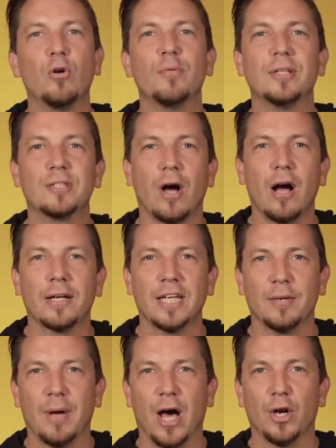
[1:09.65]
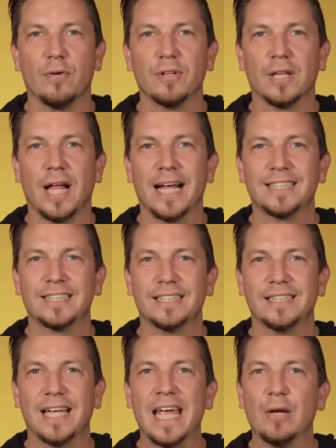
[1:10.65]
we've been talking about over the last
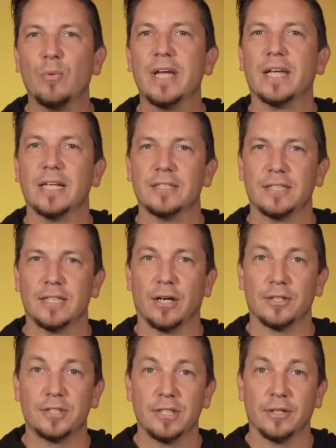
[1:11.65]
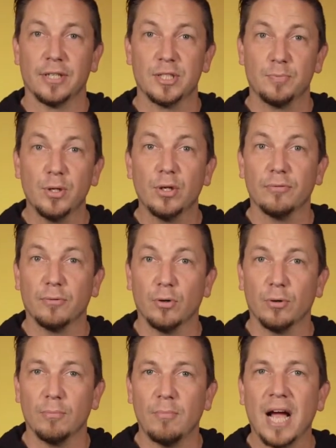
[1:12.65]
8 weekends in our series,
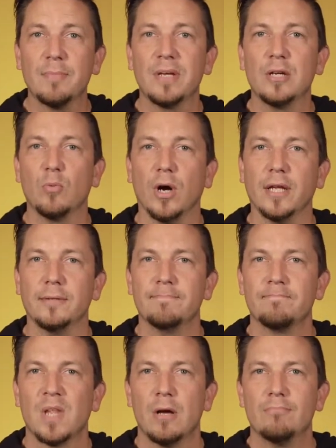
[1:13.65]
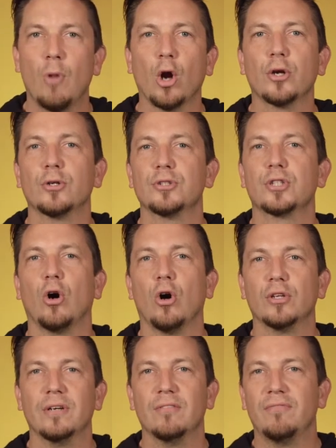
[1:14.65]
Beautiful, might be what marketers
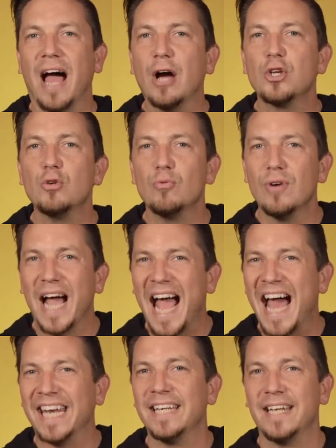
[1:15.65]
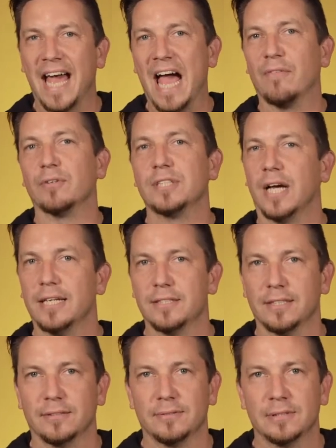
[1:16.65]
called value-added
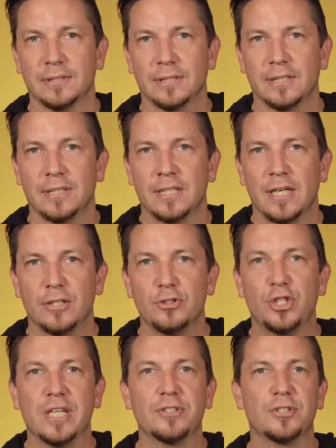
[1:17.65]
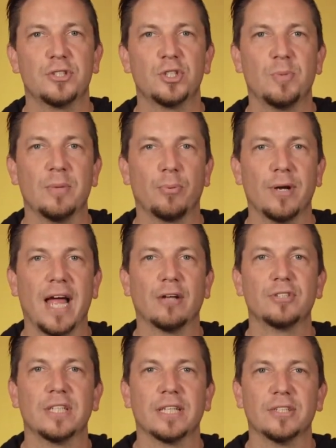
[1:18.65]
advertising. Jesus has been
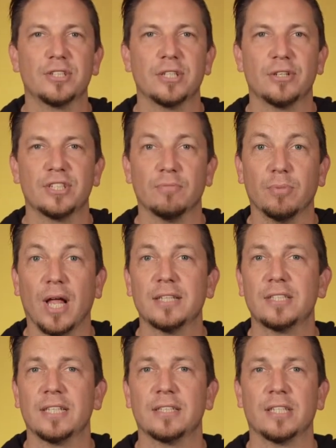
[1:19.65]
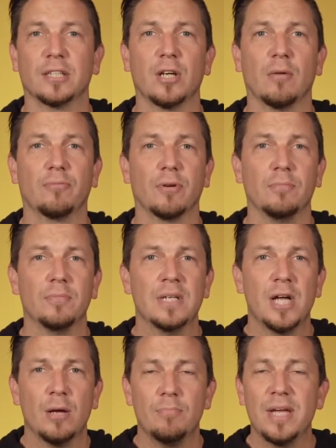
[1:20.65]
pronouncing a series of blessings that come from
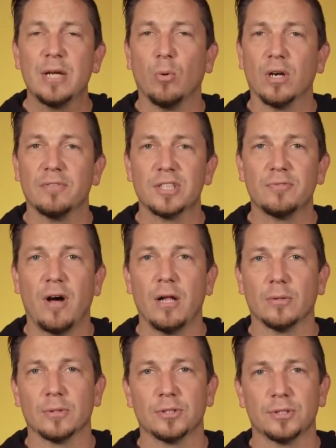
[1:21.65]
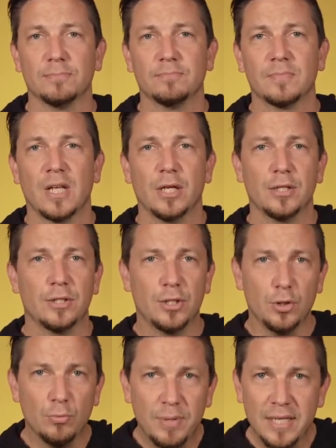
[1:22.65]
being one of his followers.
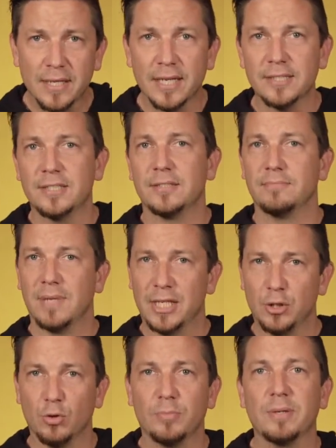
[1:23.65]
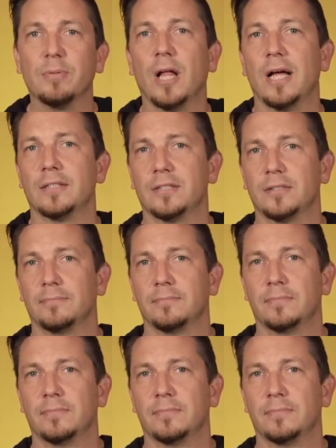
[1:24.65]
You be this, and you will be blessed.